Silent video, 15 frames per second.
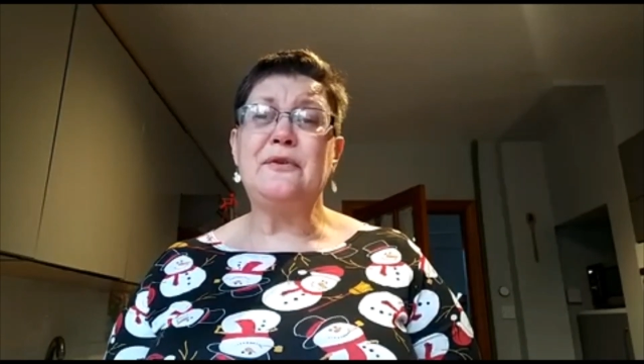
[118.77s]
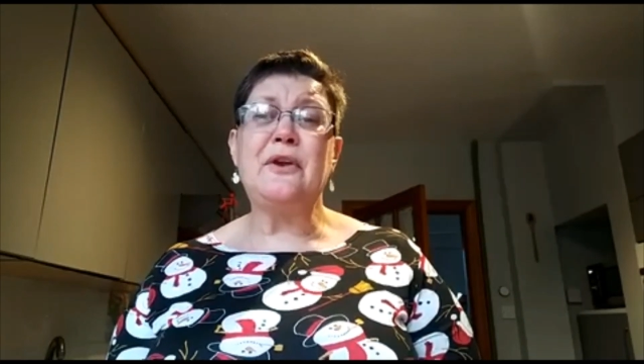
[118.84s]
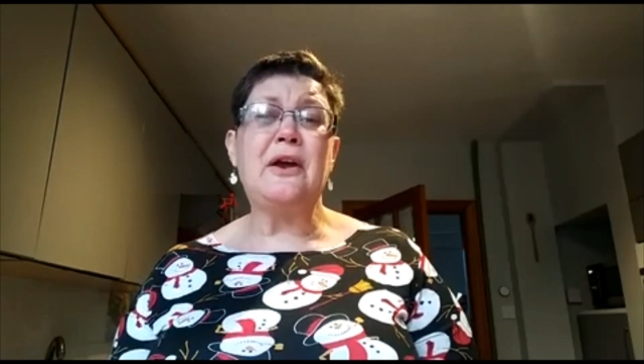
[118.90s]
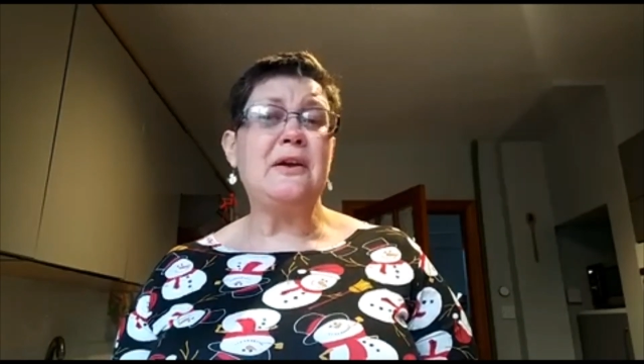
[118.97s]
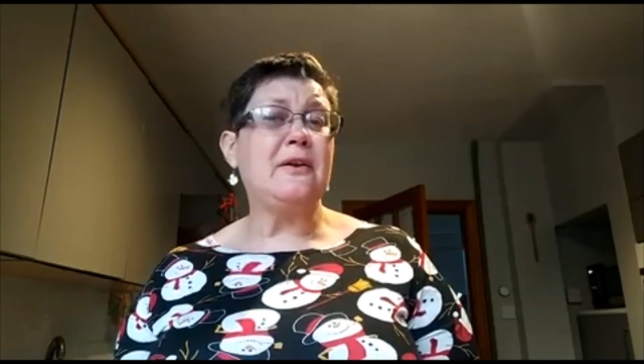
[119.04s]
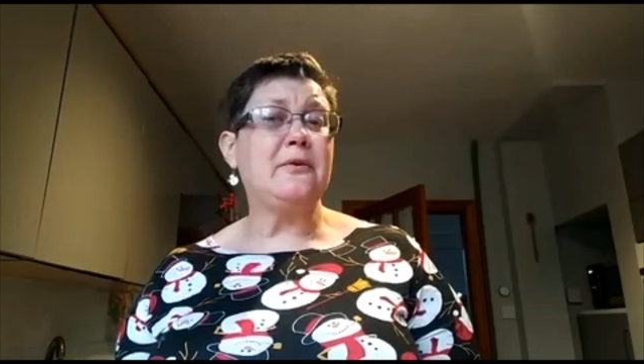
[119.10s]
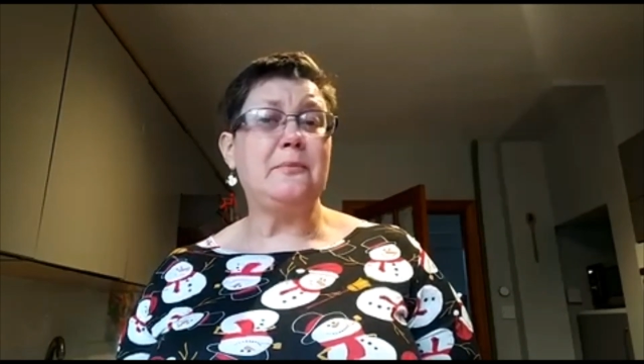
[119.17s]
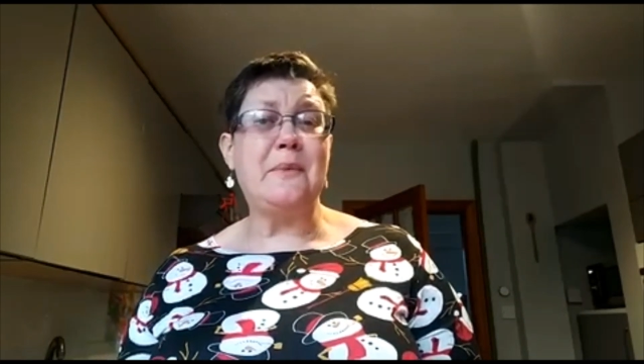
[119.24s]

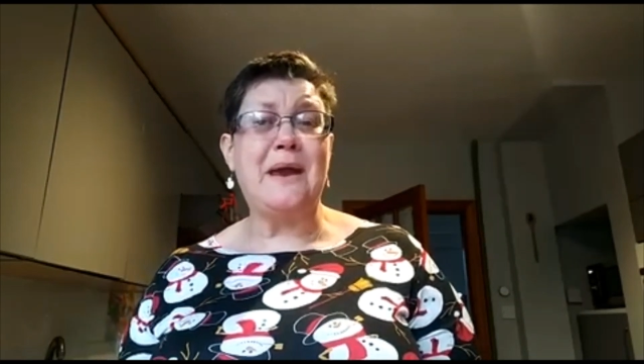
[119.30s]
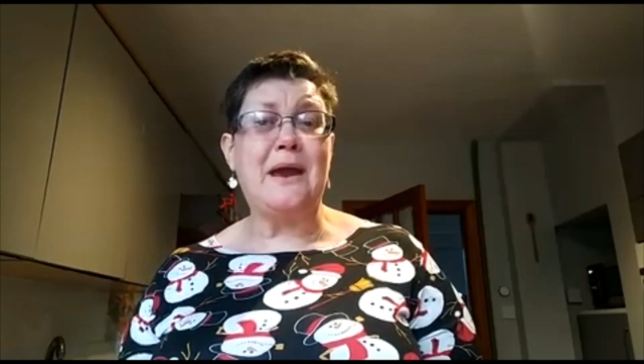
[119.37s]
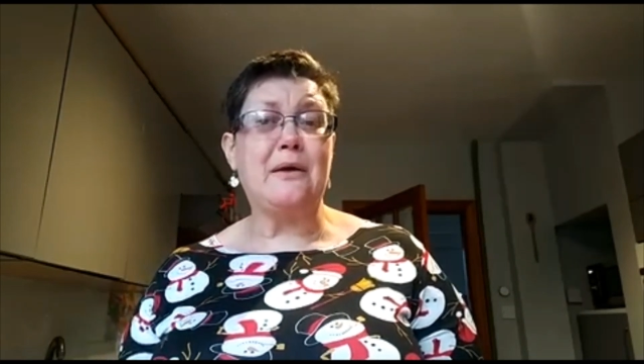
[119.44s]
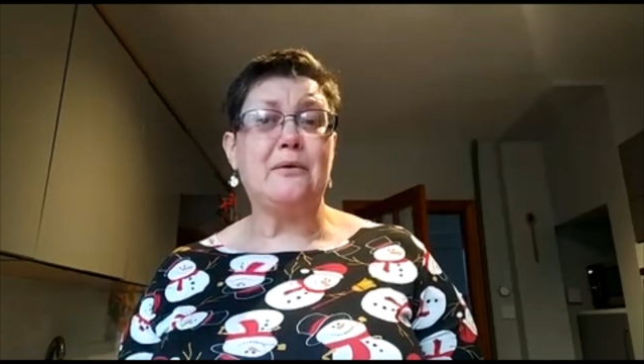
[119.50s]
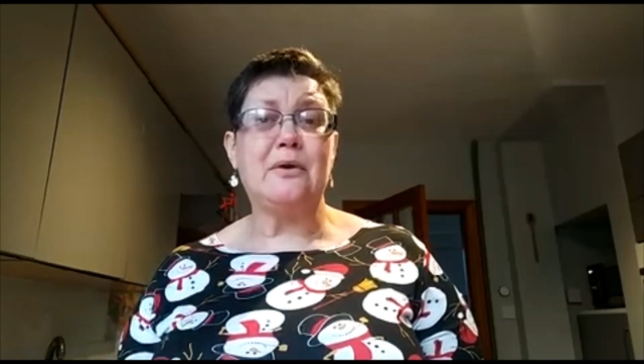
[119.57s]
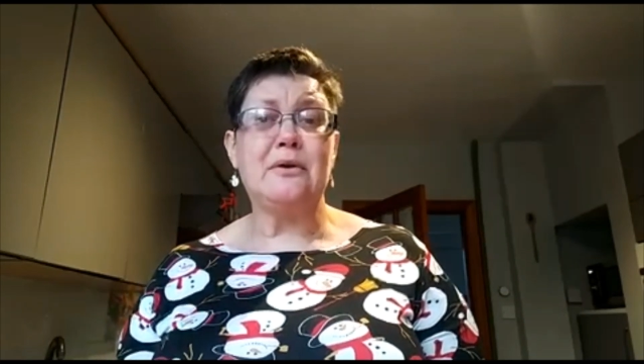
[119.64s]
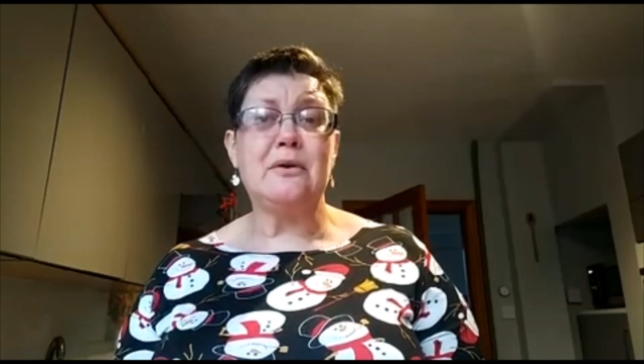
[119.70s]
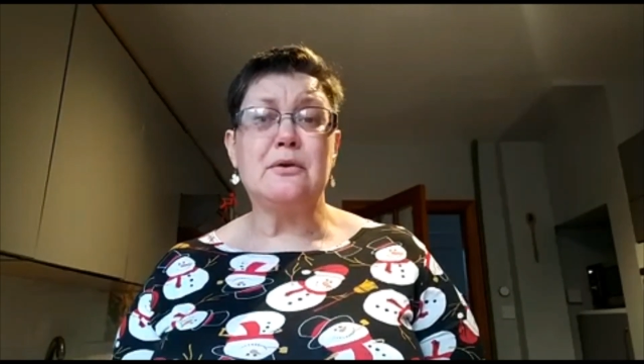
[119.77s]
tires me
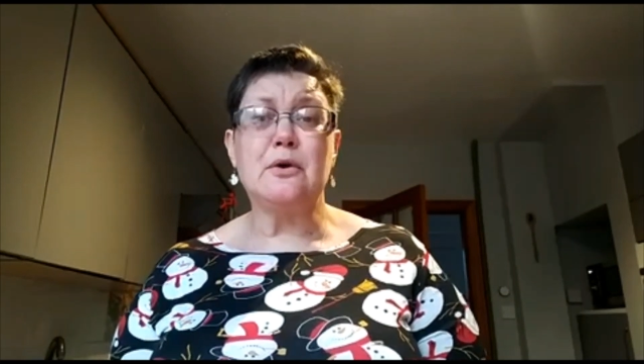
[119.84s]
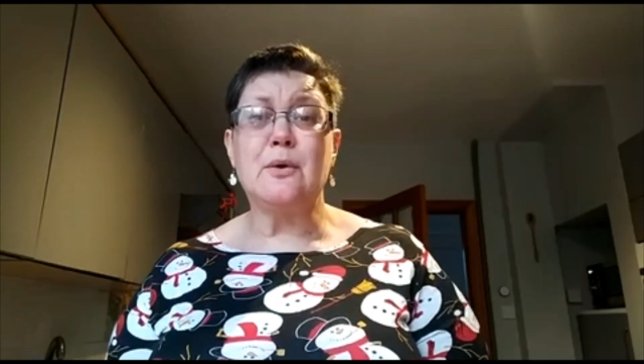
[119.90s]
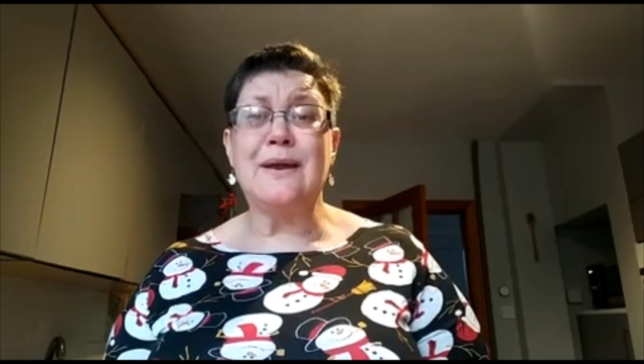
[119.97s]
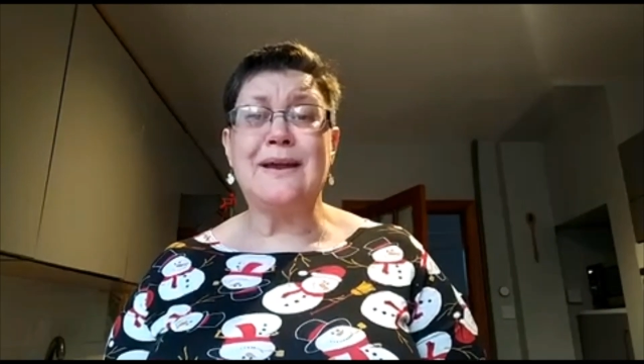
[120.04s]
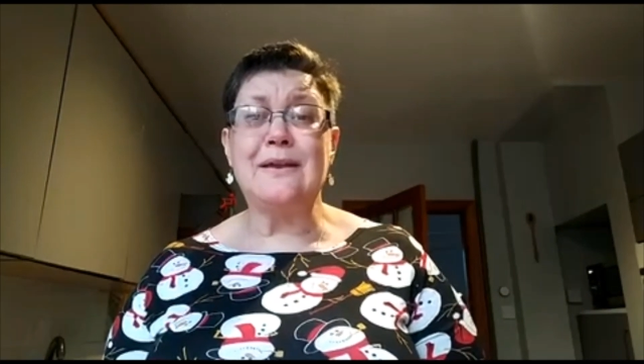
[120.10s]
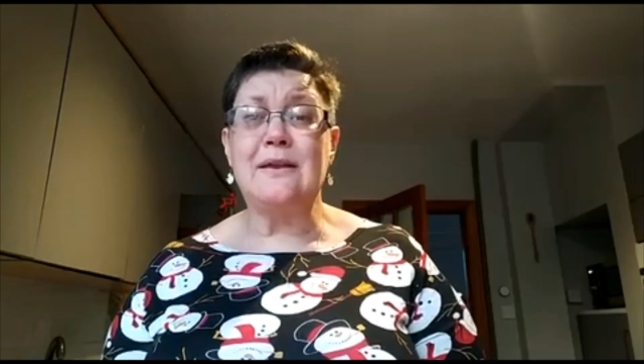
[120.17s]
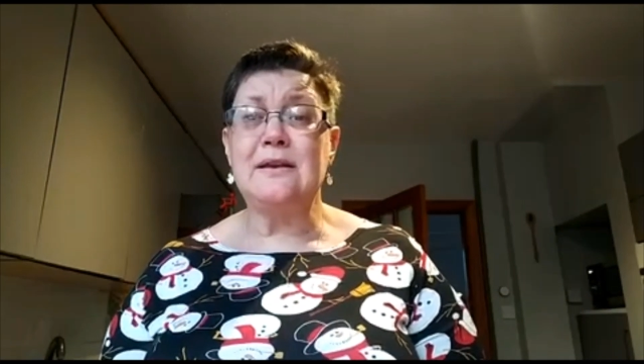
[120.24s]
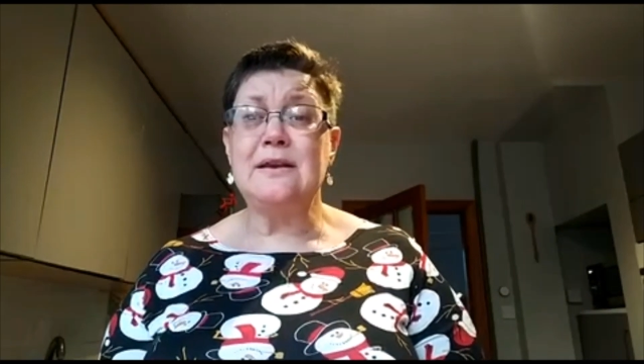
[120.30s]
out a lot
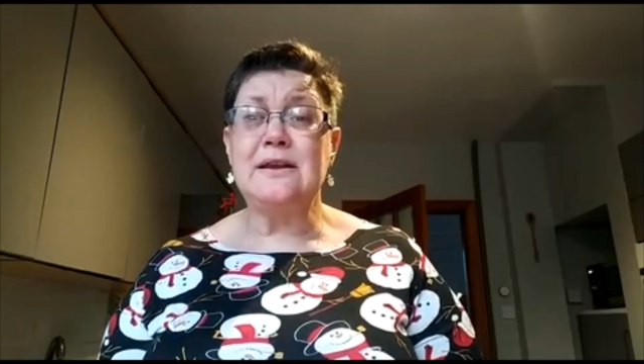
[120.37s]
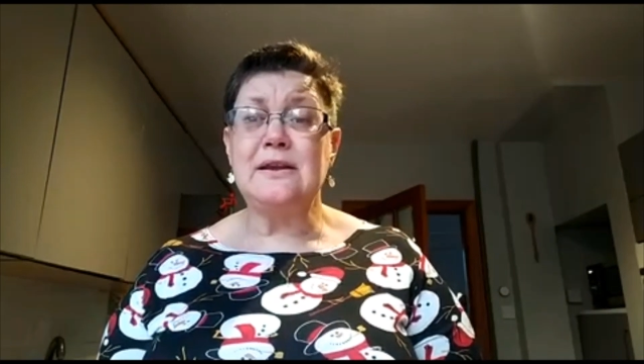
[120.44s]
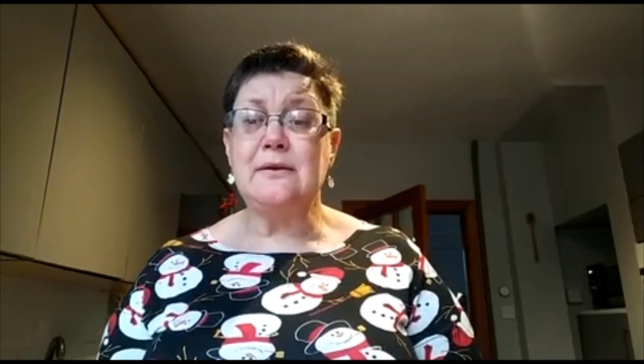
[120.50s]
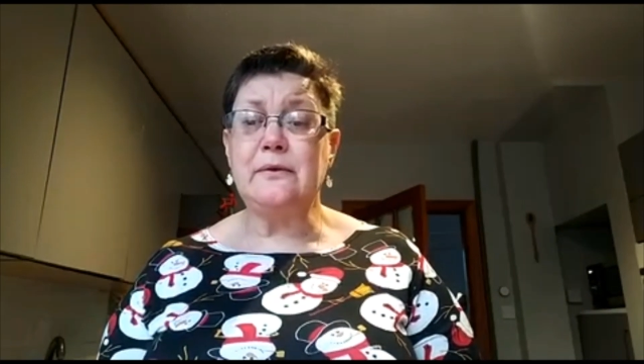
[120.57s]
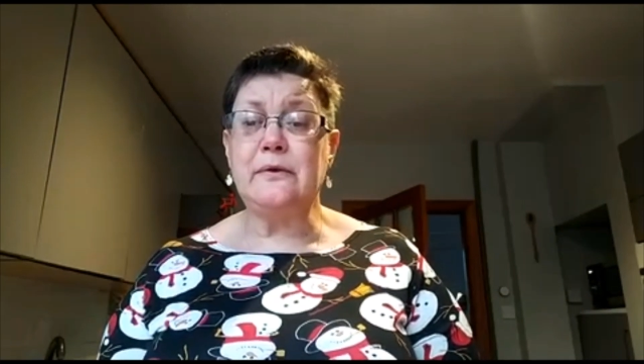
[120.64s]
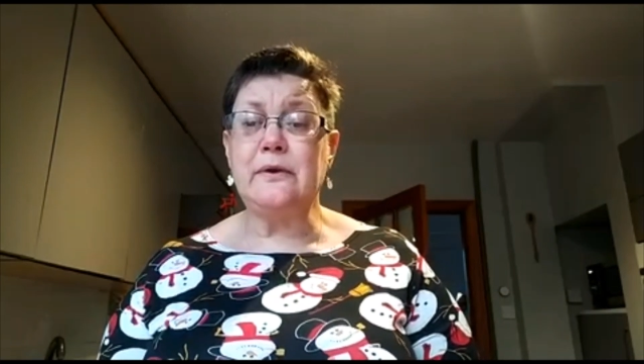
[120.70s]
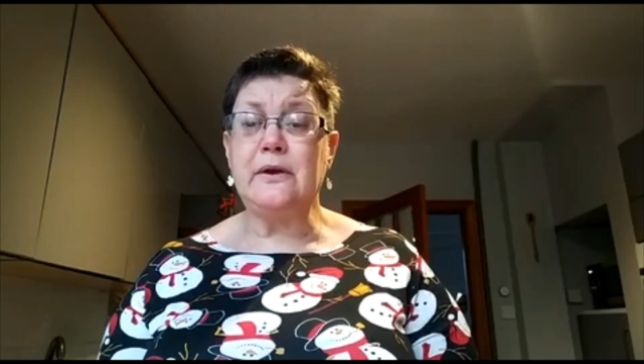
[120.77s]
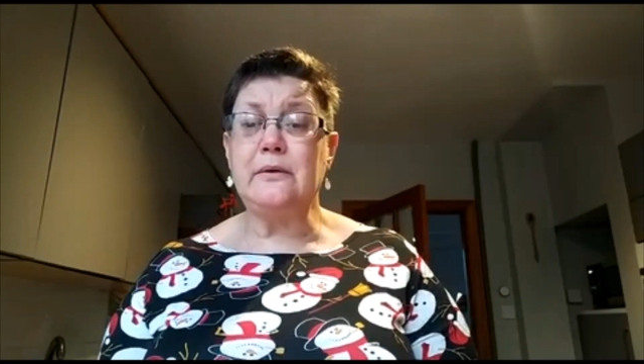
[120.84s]
quicker than it
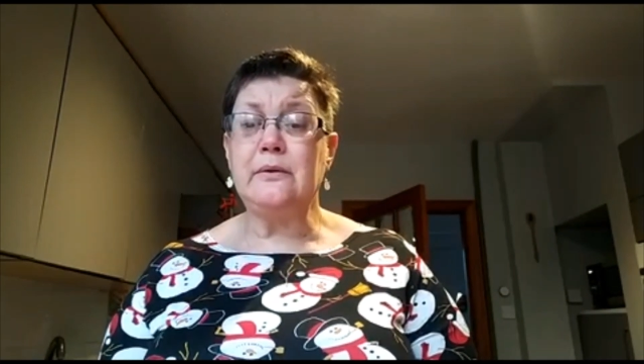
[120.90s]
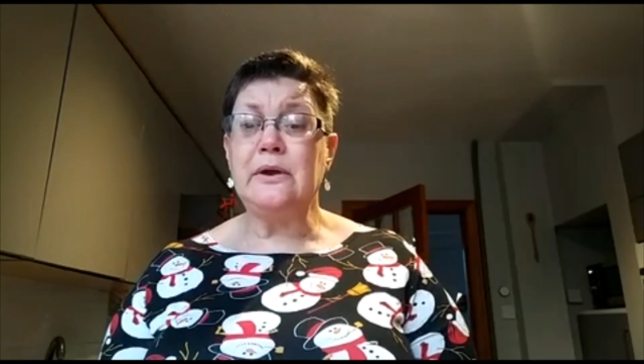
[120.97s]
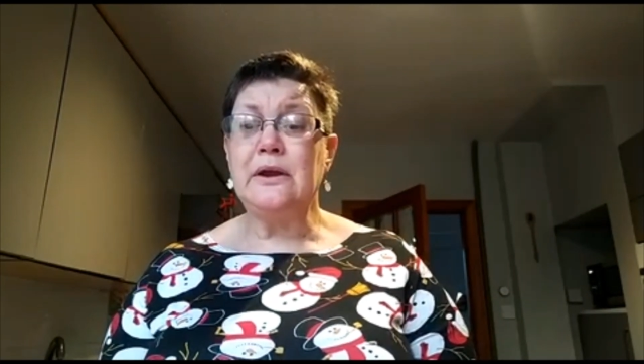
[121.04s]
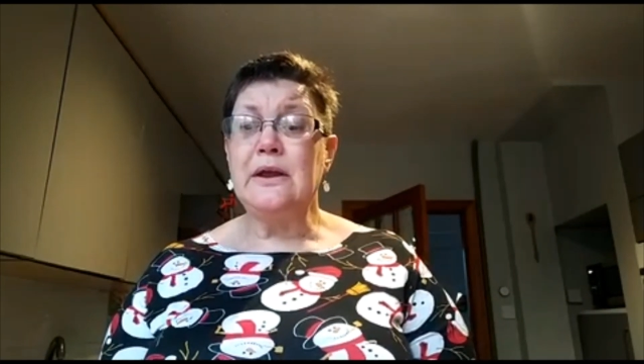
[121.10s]
used to.